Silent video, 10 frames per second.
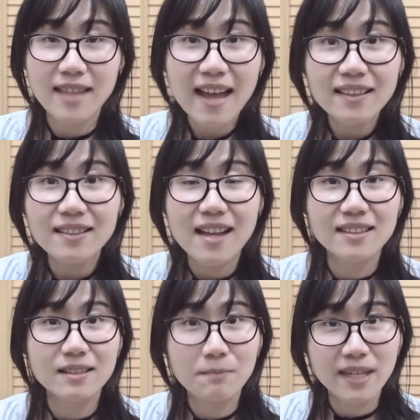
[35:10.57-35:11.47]
That
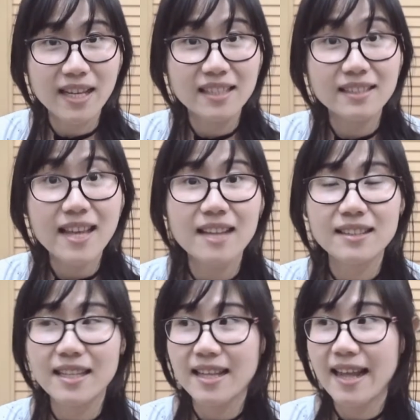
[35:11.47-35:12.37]
doesn't make any
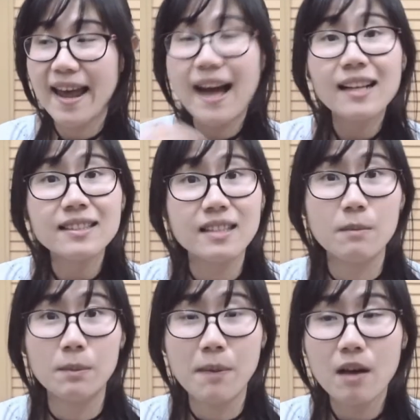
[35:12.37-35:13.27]
sense. And then I asked
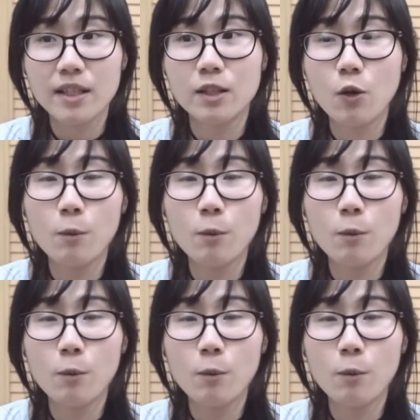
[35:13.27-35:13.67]
them about it,